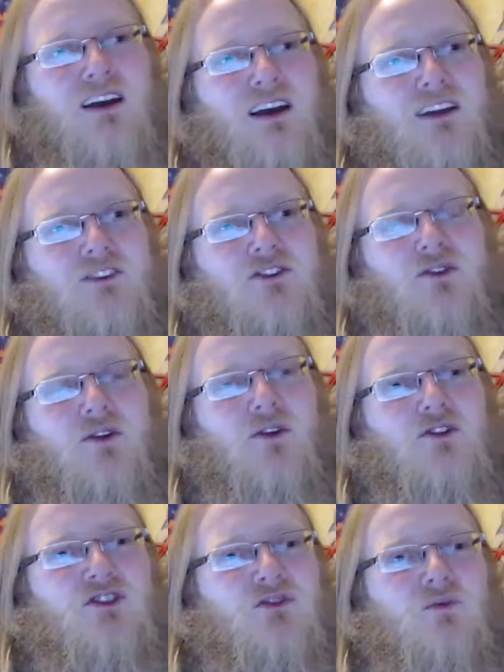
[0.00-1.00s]
And Zuko
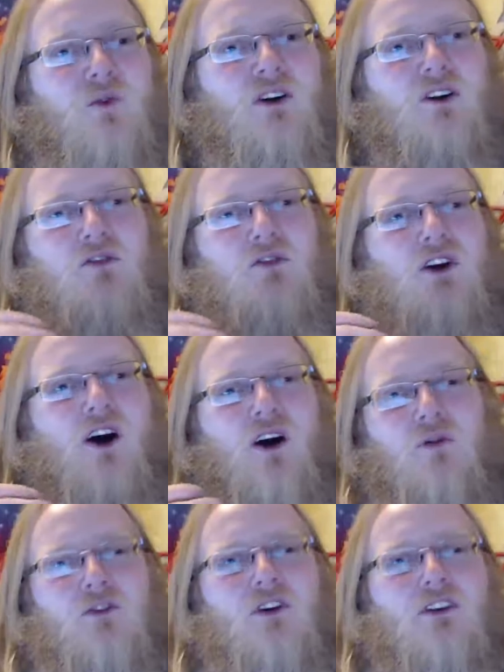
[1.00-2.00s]
is just wonderfully
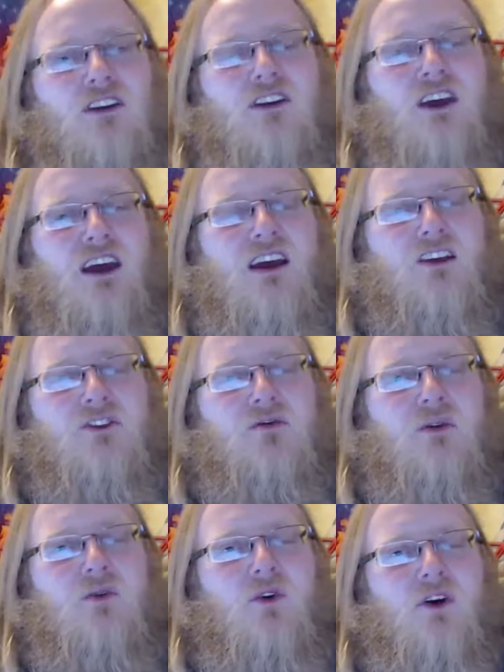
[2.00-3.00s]
awkward on the date. There's
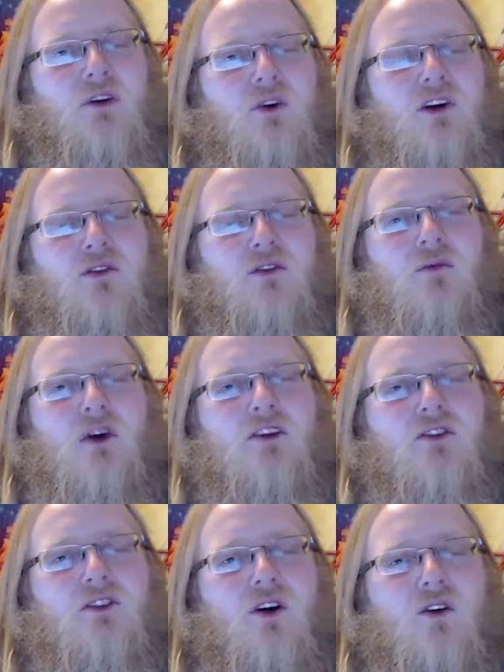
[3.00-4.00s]
one point where the waiter
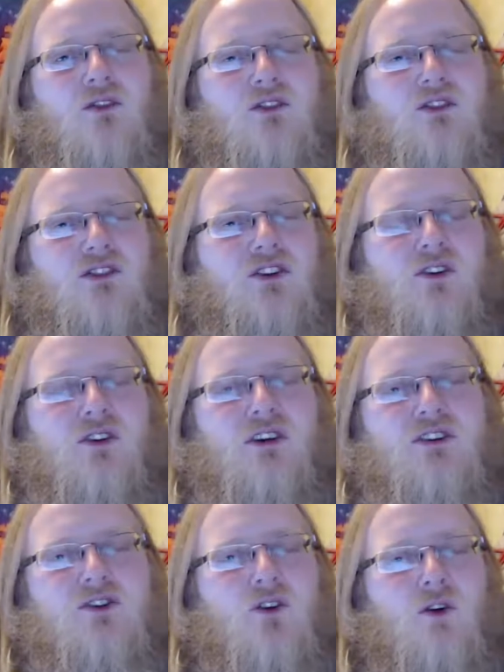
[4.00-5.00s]
calls her his
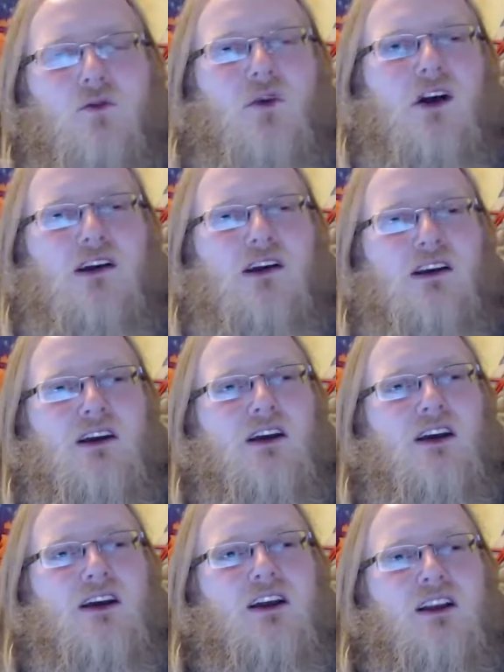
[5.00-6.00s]
girlfriend,
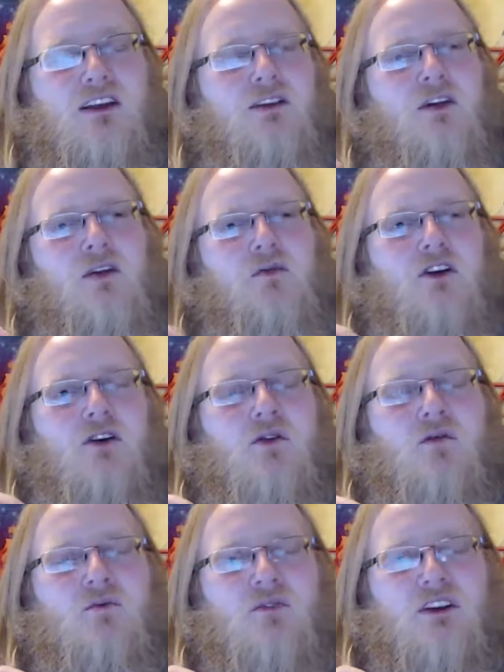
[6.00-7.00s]
and he, like, you know,
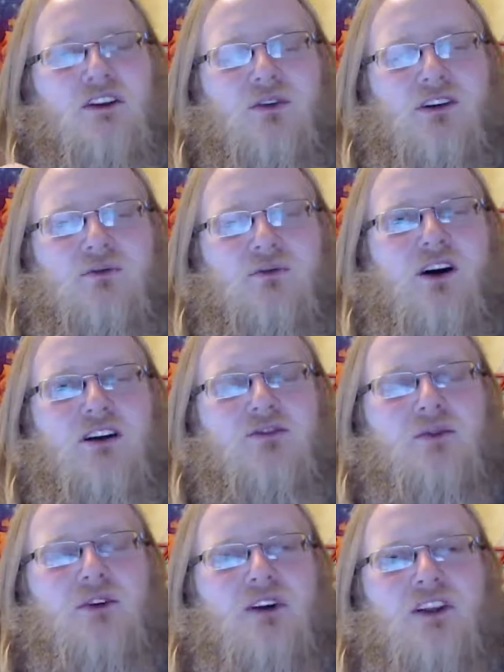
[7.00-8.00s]
like, responds
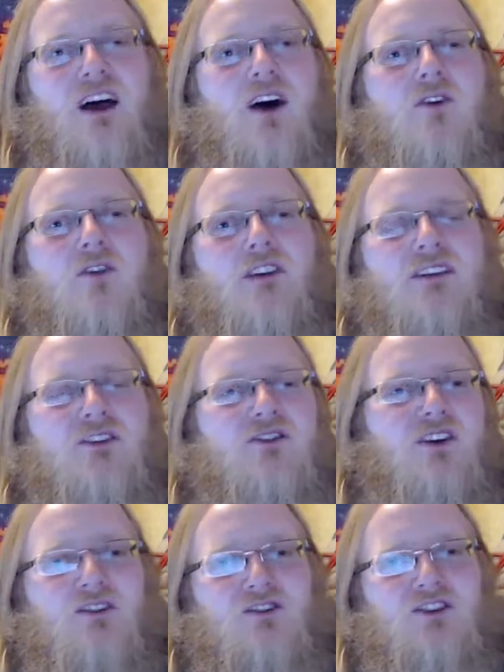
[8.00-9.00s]
really loudly and
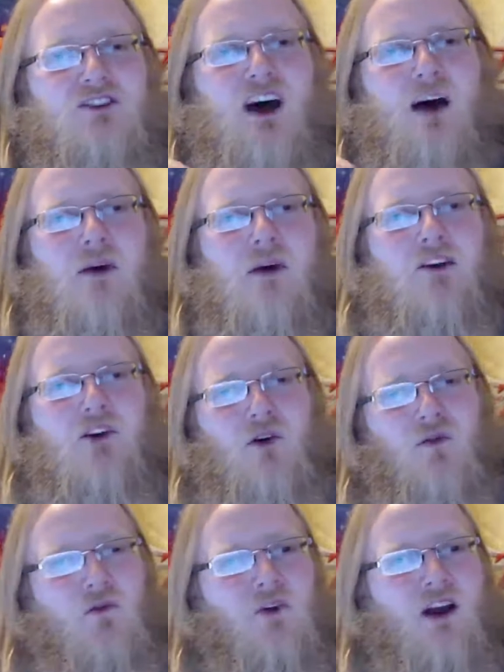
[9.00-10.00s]
shocked, she's not my
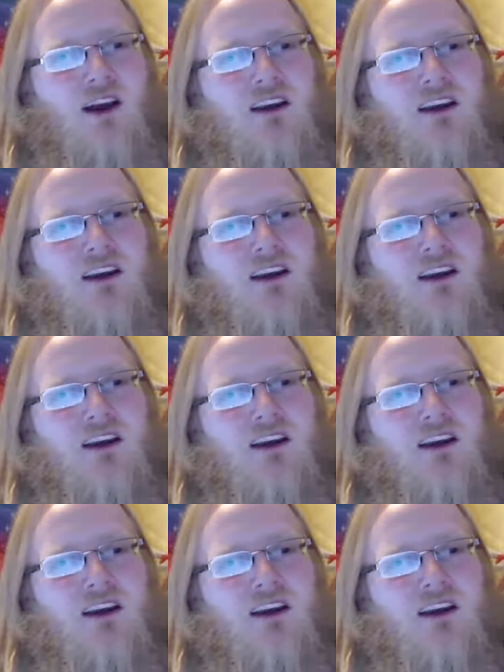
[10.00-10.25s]
girlfriend!